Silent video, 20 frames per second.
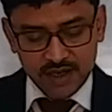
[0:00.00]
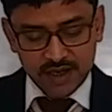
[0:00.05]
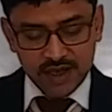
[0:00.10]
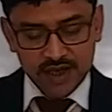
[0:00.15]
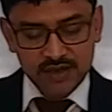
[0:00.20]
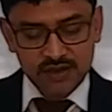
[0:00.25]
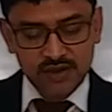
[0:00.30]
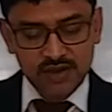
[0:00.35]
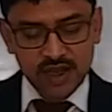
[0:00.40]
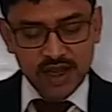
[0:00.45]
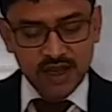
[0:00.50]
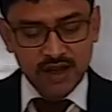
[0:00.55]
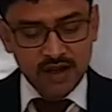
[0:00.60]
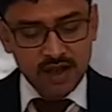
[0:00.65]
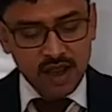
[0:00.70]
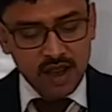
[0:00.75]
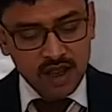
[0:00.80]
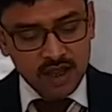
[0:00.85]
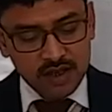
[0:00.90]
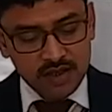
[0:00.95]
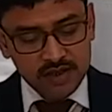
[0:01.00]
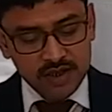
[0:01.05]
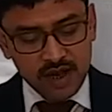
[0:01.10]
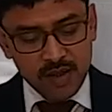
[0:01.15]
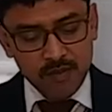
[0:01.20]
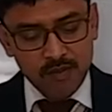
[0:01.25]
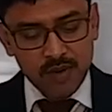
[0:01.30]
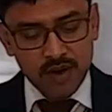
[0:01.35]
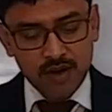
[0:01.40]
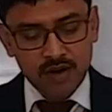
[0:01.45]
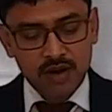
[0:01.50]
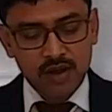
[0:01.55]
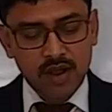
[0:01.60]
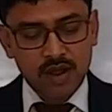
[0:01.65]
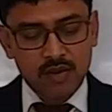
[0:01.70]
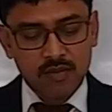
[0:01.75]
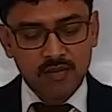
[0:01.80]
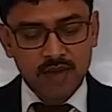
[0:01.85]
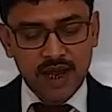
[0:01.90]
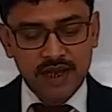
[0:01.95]
kiss their slumber
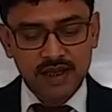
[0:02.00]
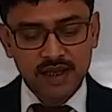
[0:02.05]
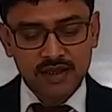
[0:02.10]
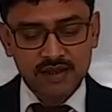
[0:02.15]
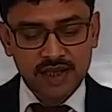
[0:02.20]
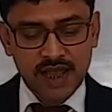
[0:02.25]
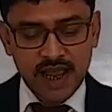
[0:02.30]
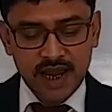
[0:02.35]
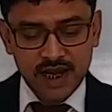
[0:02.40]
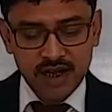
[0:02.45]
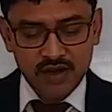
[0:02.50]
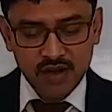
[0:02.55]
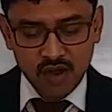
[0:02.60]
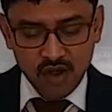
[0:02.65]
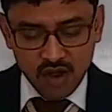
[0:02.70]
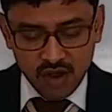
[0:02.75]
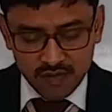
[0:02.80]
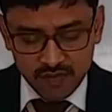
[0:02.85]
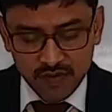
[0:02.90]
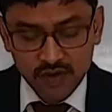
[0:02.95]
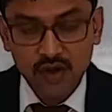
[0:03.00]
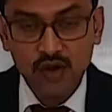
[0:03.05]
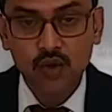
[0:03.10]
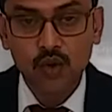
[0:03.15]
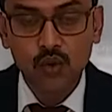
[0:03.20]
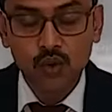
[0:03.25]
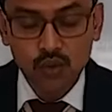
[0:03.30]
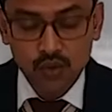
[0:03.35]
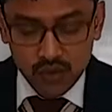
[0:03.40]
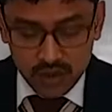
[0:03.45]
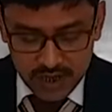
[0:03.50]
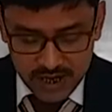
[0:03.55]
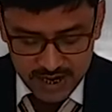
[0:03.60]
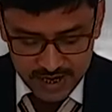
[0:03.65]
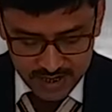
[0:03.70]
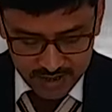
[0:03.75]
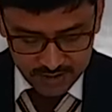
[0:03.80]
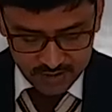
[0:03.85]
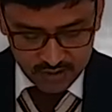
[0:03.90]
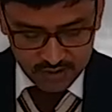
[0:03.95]
by the side of cool
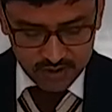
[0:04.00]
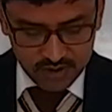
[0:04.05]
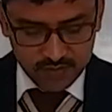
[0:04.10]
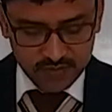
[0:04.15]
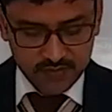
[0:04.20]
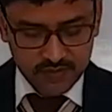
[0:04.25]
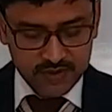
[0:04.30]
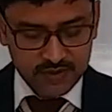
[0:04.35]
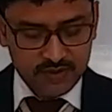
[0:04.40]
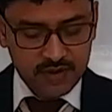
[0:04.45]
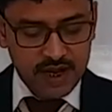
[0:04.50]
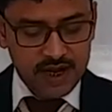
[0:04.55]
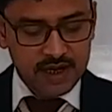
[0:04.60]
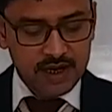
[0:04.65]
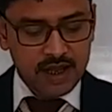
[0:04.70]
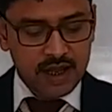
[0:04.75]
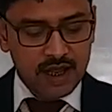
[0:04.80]
lakes. Right?